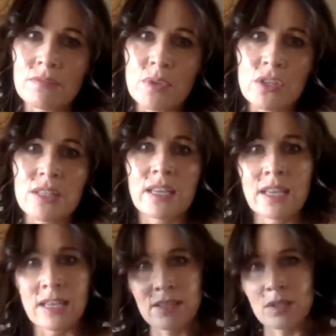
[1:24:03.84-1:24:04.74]
because the
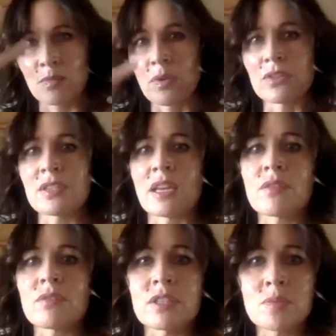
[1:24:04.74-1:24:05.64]
head is the most
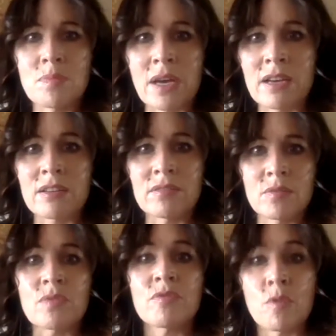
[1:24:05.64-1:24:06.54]
sacred spot
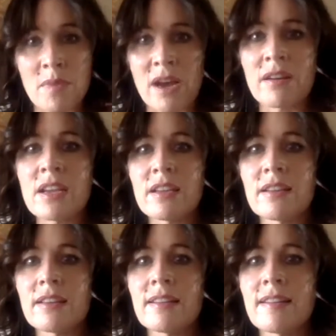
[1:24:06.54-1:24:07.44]
with for Maori.
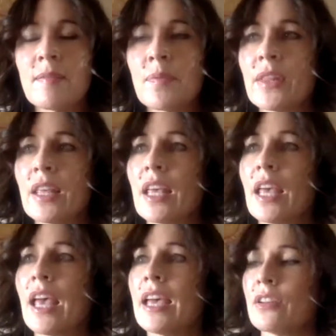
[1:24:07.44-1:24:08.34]

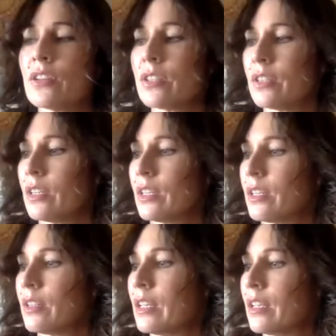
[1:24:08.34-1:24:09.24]
And
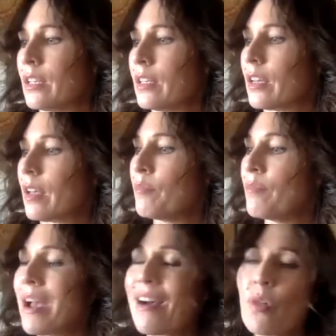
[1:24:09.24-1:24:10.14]
the
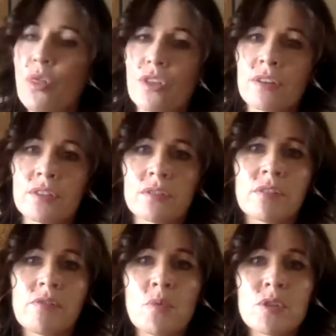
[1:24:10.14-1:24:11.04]
mouth of the
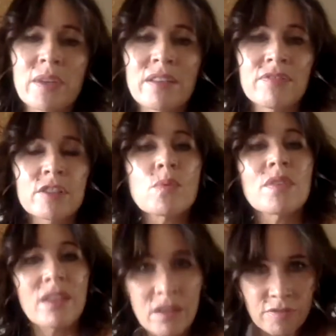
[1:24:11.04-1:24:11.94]
river was being filled with
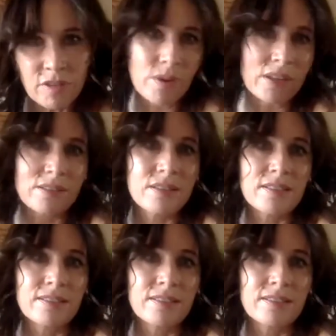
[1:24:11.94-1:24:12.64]
effluents